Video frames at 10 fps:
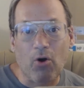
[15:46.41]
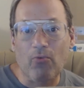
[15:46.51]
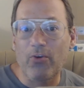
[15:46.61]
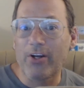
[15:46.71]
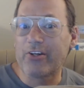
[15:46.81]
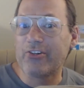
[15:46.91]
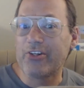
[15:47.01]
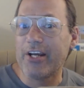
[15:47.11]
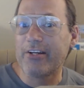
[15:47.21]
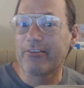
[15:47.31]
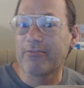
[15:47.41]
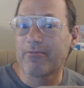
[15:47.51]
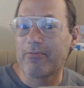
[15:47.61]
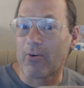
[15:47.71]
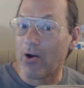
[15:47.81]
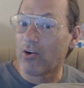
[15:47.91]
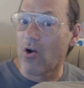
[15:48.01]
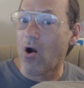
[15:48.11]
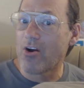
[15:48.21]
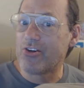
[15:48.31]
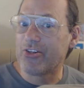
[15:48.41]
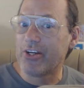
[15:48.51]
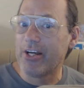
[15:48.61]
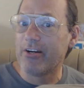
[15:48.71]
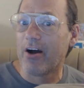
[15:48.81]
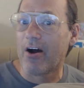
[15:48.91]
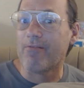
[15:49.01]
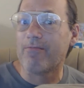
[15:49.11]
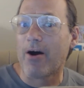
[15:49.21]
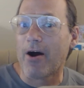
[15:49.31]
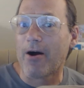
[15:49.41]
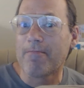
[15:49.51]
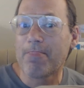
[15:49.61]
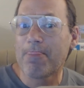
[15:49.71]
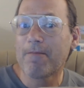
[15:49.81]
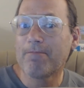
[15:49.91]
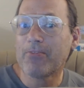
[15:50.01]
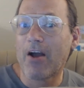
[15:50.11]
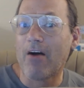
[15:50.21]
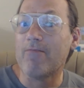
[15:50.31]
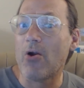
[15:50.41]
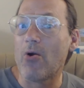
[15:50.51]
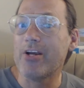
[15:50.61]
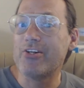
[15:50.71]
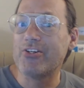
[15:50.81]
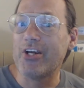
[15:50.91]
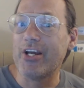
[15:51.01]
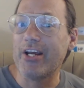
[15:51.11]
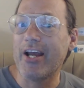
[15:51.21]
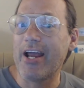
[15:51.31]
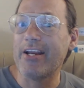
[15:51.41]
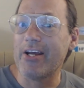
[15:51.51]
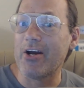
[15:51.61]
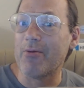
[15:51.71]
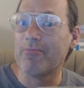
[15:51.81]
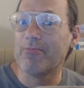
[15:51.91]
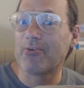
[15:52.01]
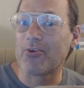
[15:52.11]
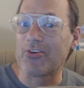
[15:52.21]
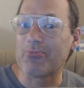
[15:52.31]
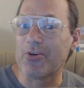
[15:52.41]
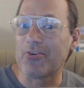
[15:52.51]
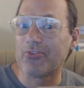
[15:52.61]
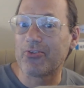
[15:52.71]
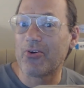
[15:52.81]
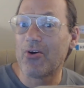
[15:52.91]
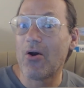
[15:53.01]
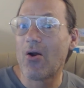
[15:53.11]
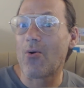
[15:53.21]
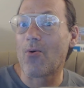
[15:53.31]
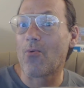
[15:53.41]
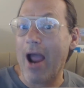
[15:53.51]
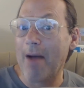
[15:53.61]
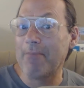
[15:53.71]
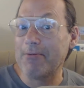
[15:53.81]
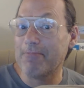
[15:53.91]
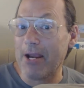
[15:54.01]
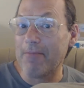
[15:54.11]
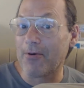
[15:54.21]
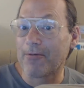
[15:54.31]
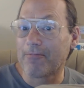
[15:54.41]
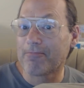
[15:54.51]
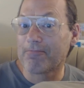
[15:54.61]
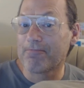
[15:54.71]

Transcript: perfect sheet, very large sheet of uh, a very she and him Christmas wrapping paper.